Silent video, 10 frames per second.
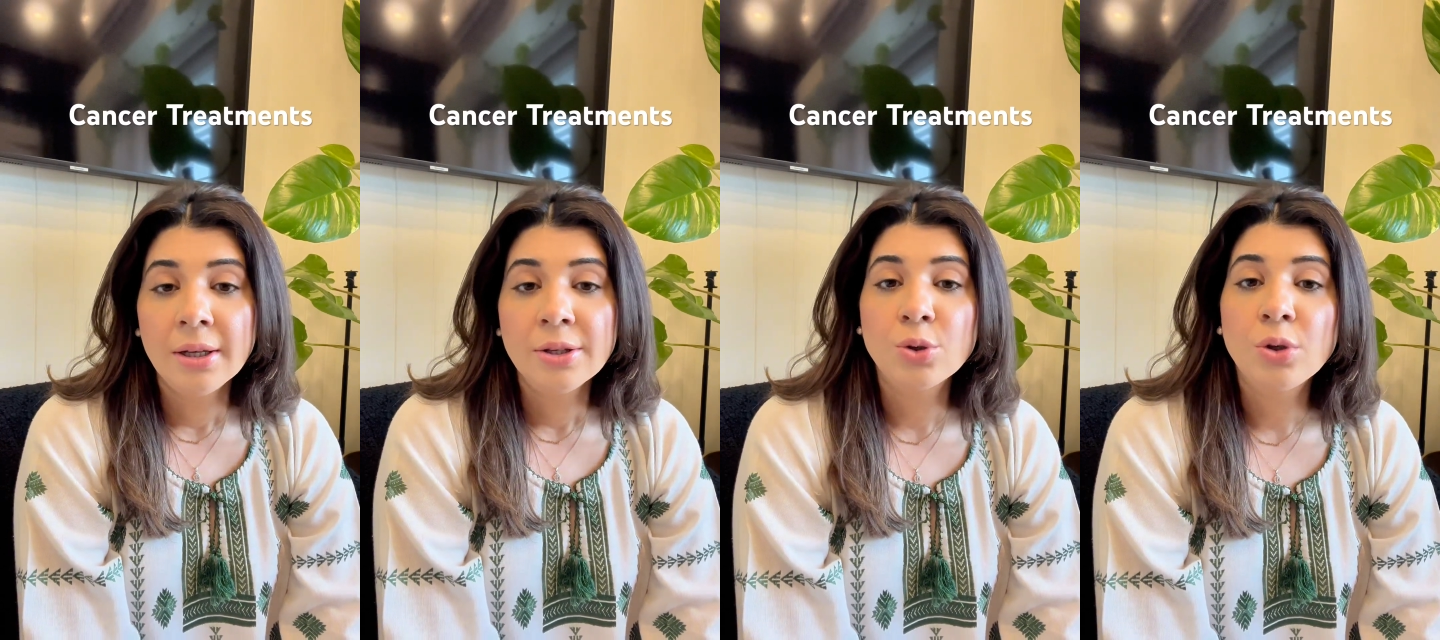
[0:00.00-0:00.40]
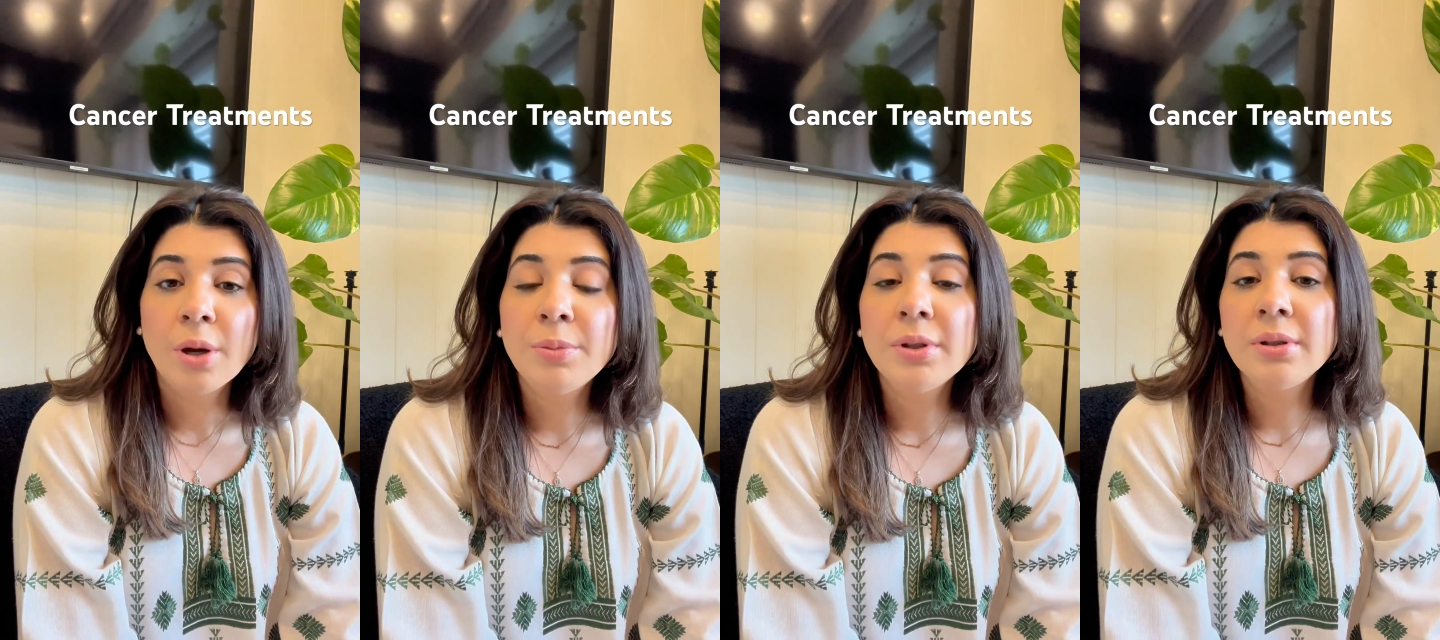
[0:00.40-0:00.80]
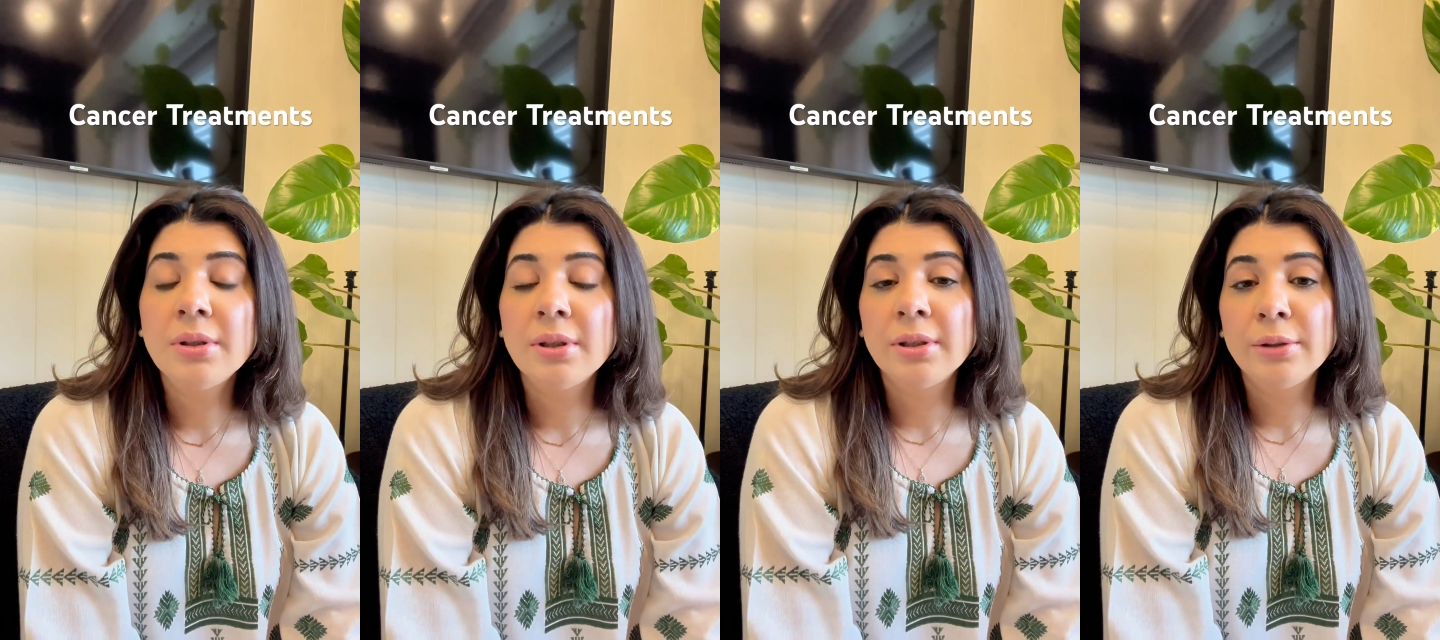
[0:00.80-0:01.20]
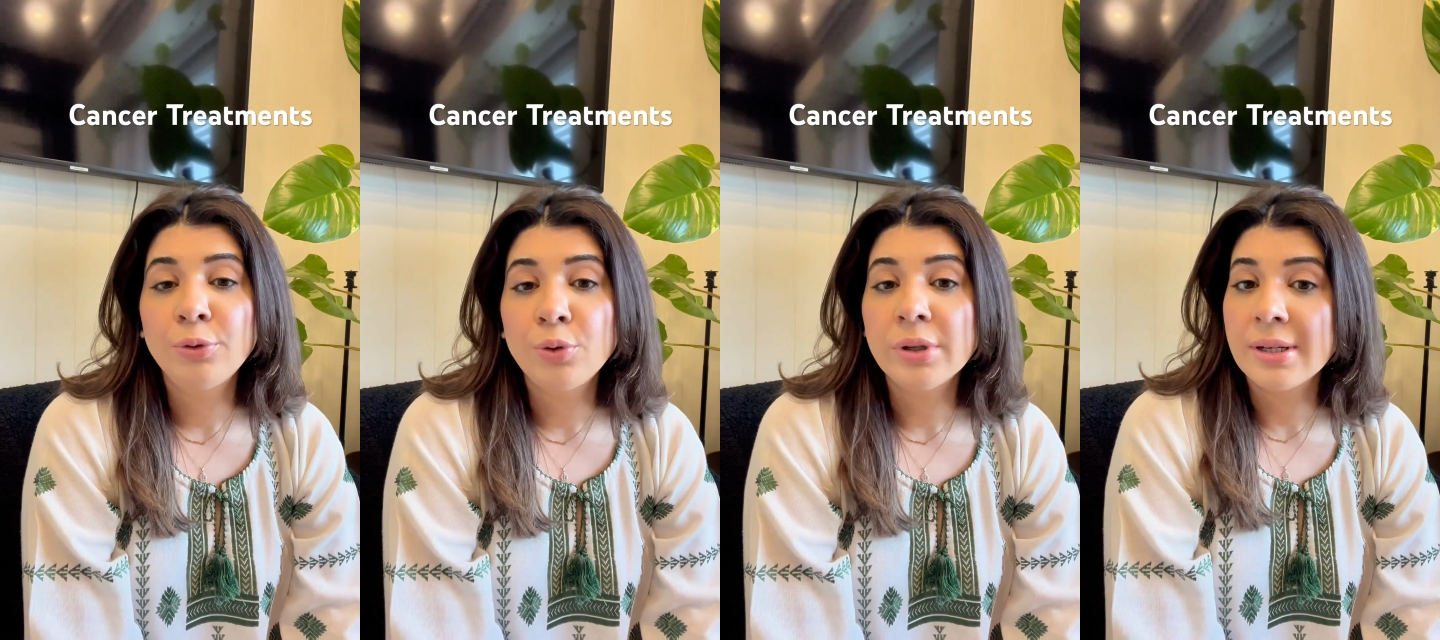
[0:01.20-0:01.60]
So number uh,
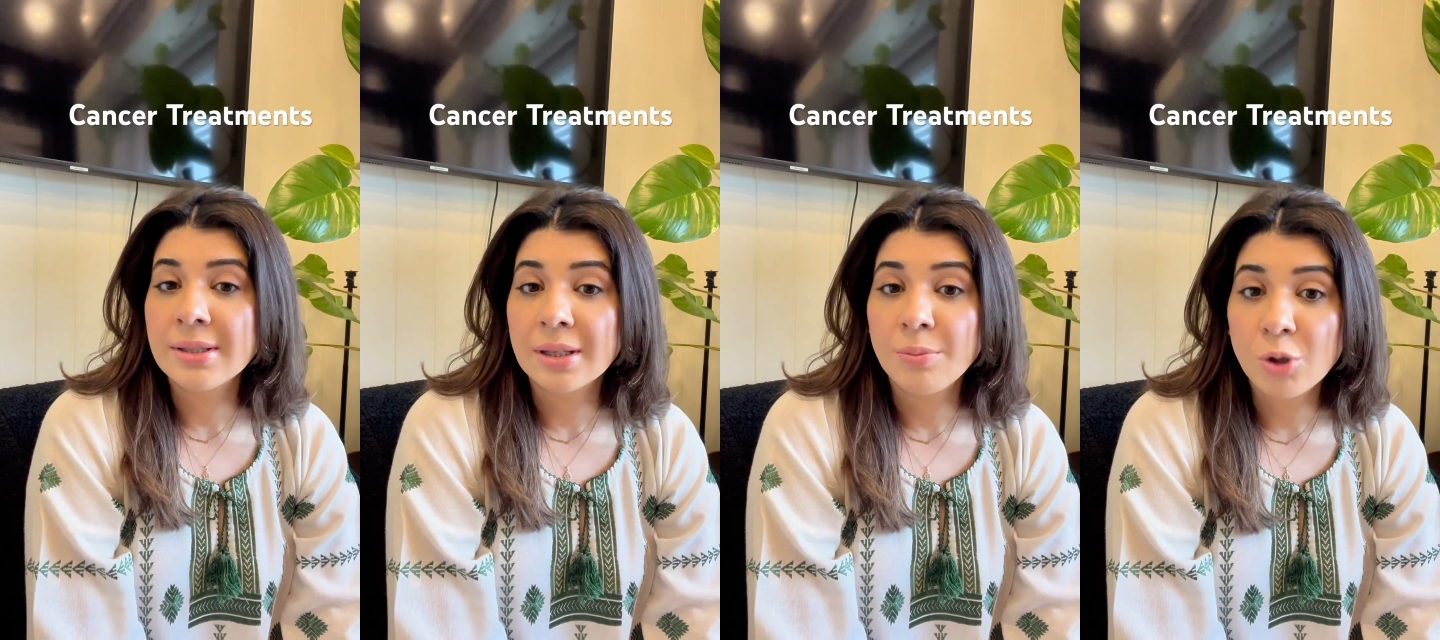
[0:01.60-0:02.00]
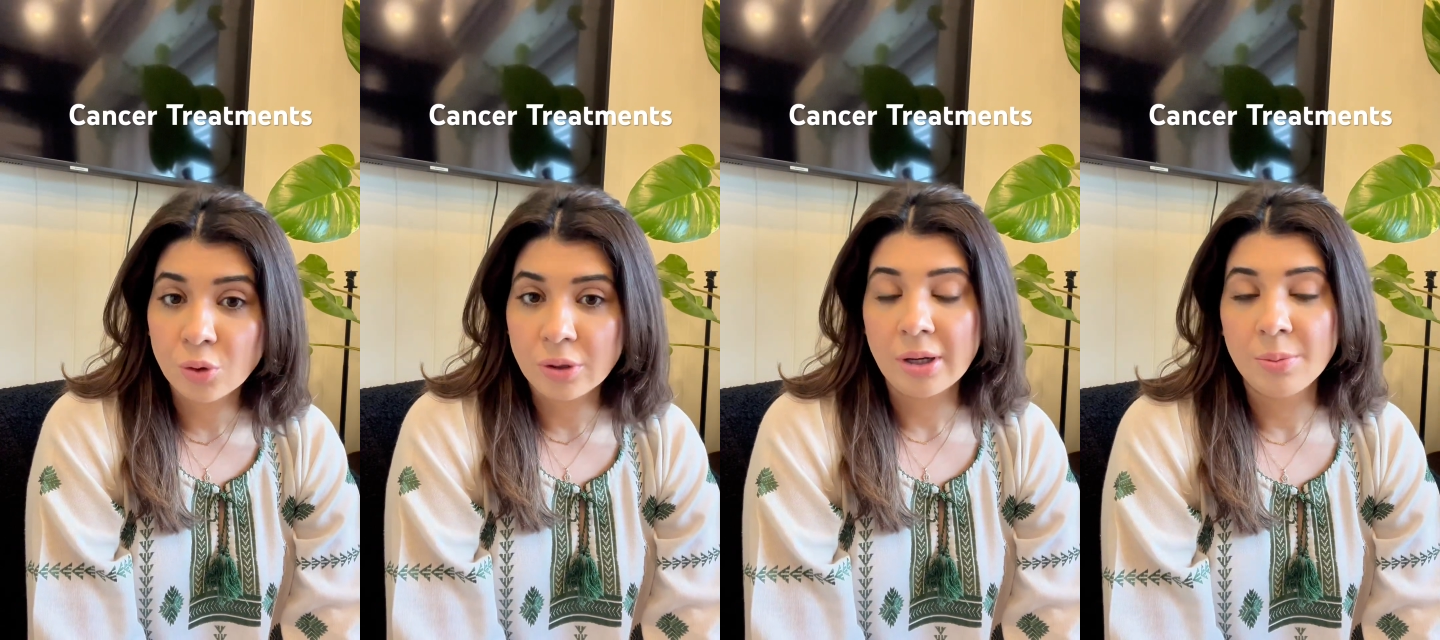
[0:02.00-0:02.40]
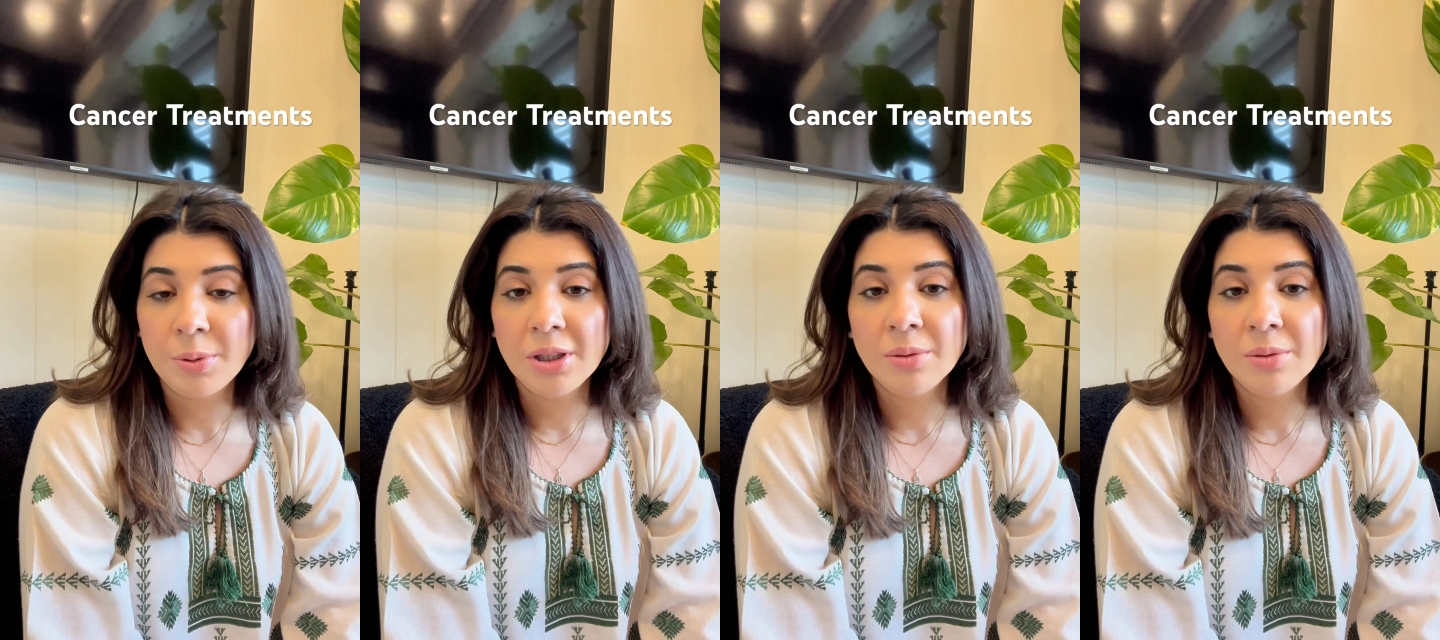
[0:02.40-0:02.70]
four is immunotherapy.